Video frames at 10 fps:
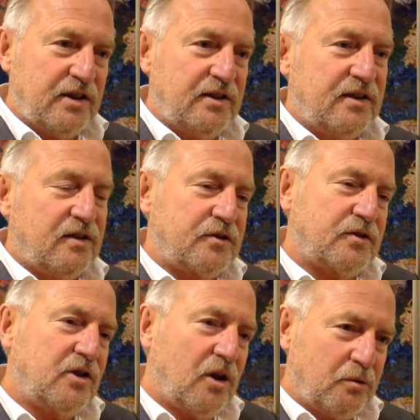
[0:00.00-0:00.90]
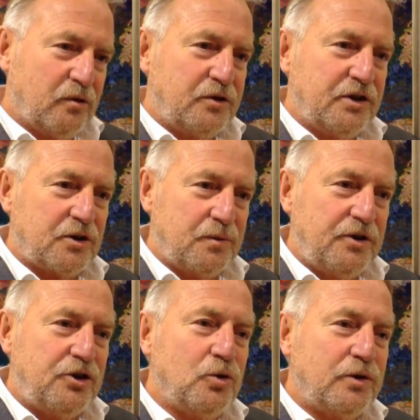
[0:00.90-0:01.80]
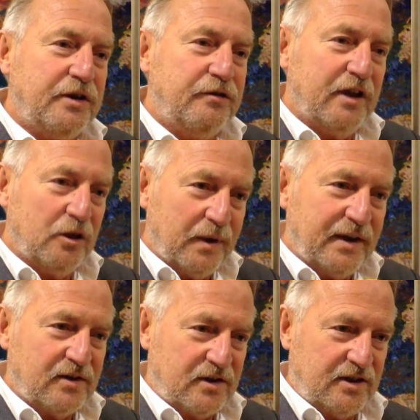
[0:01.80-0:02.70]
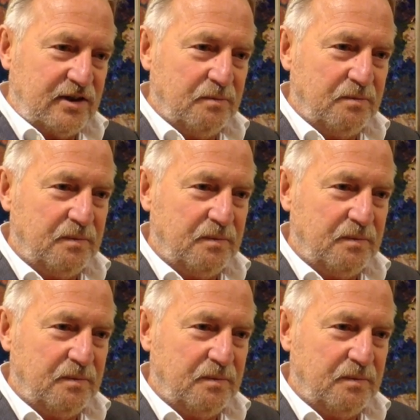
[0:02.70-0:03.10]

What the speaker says: and that after a couple of years we should evaluate the system,